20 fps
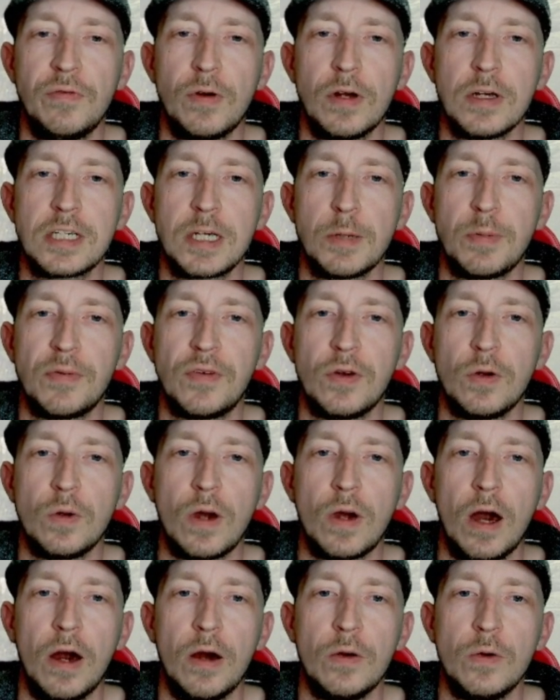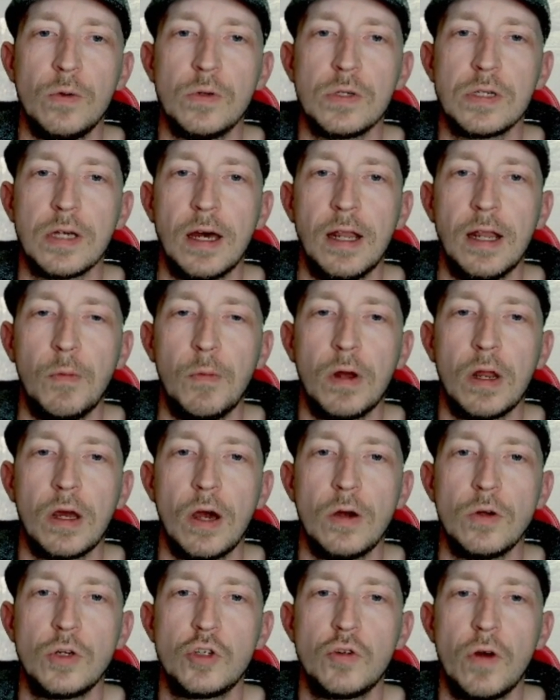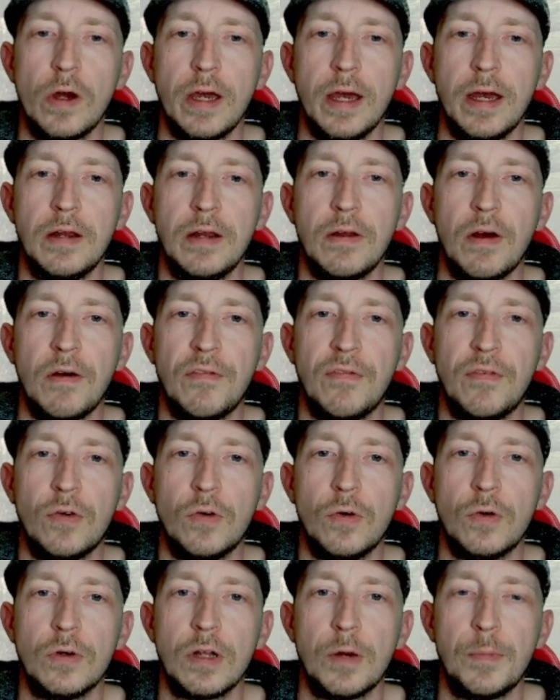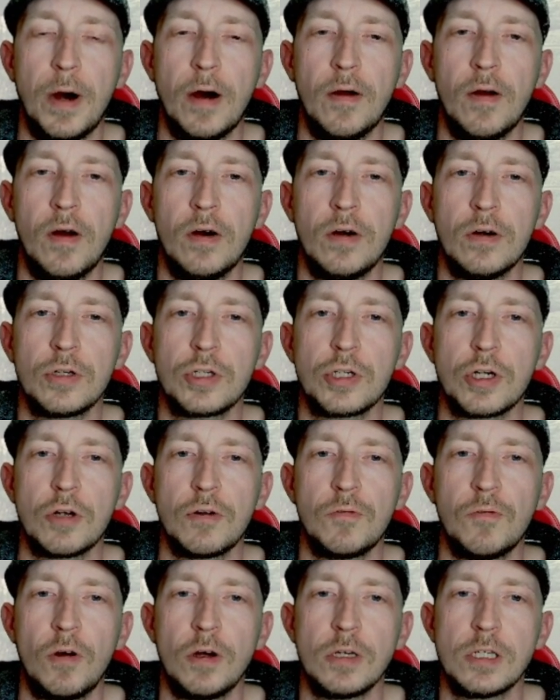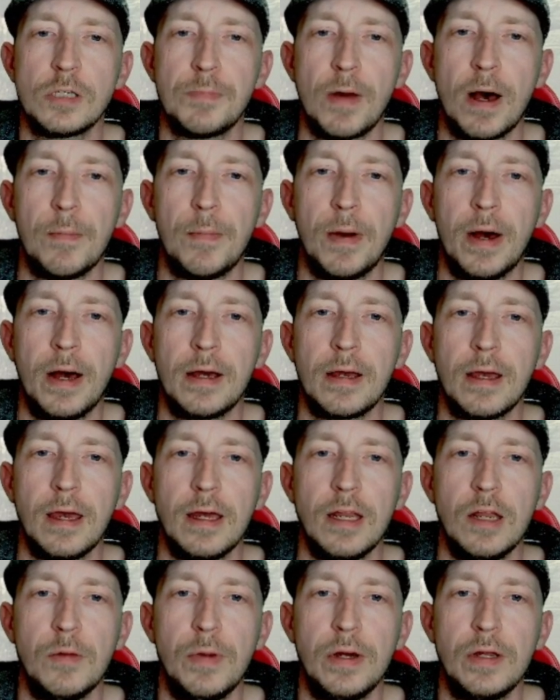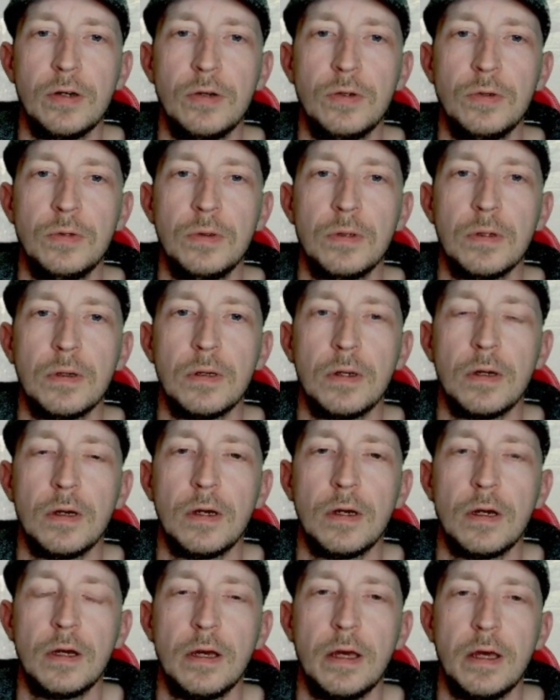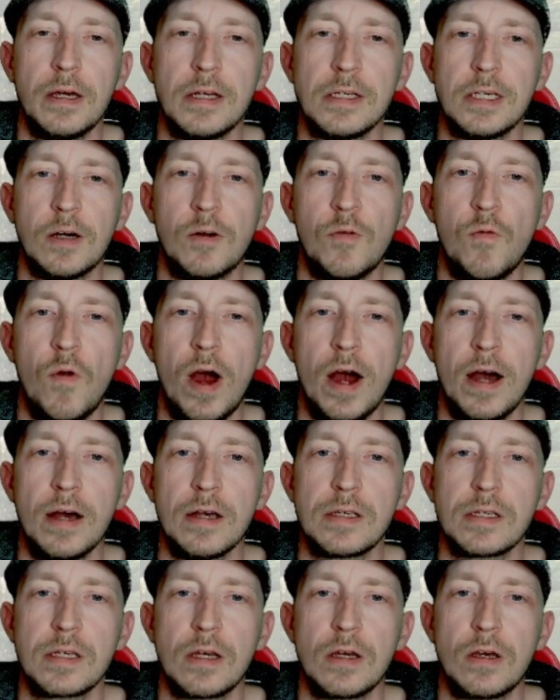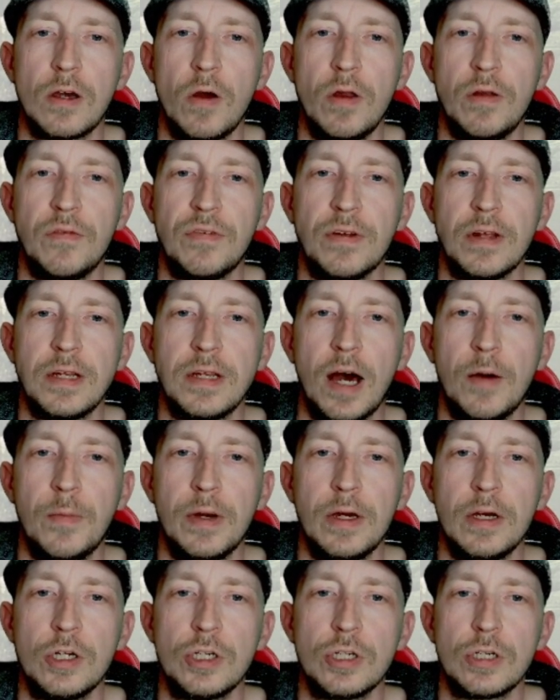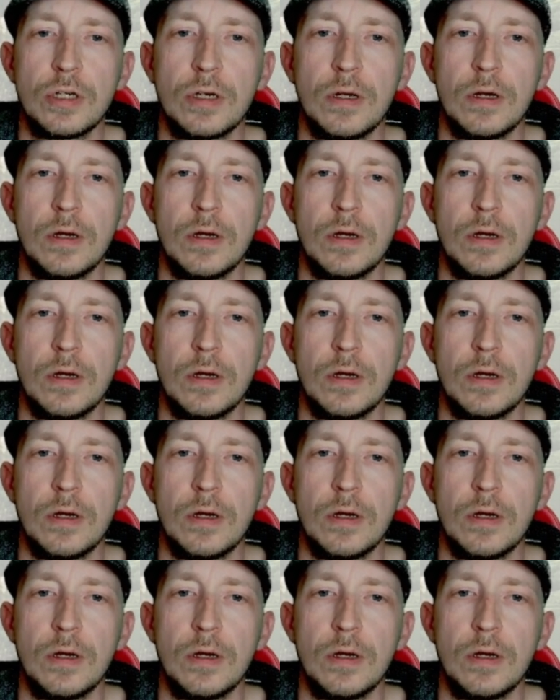We're going to skip a few goes, and then we're going to go straight in for the barrage. Right smack bang in the middle. You can see on Rask, going in for the damage.